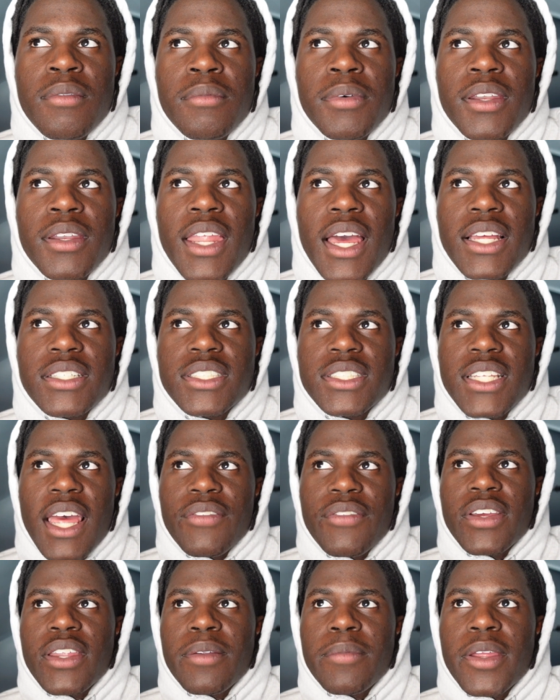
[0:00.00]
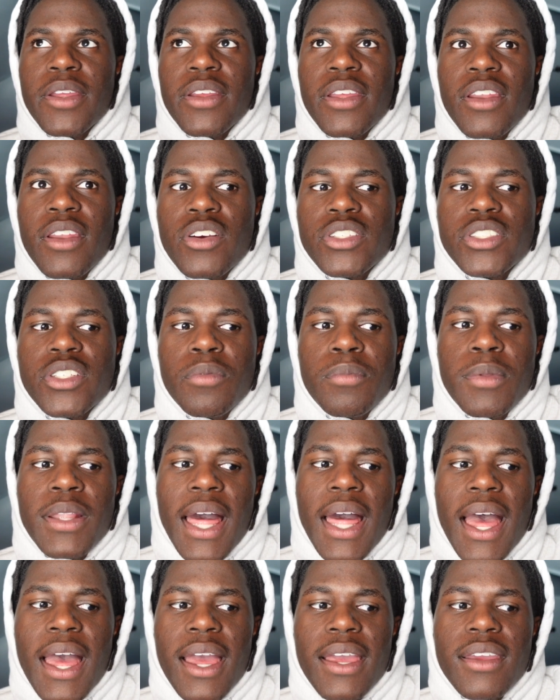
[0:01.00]
but not just African American, also
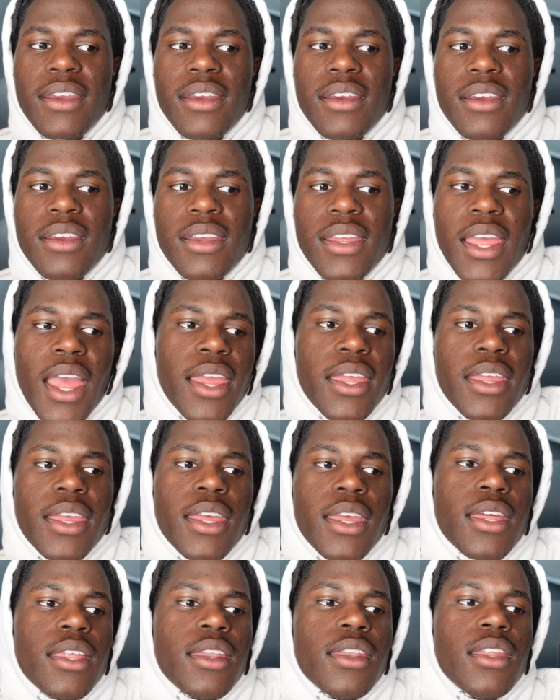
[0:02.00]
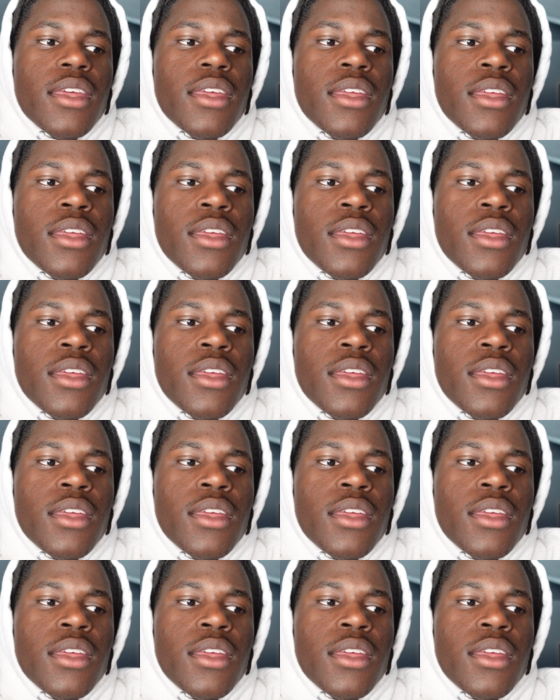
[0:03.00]
Black, Kenyan,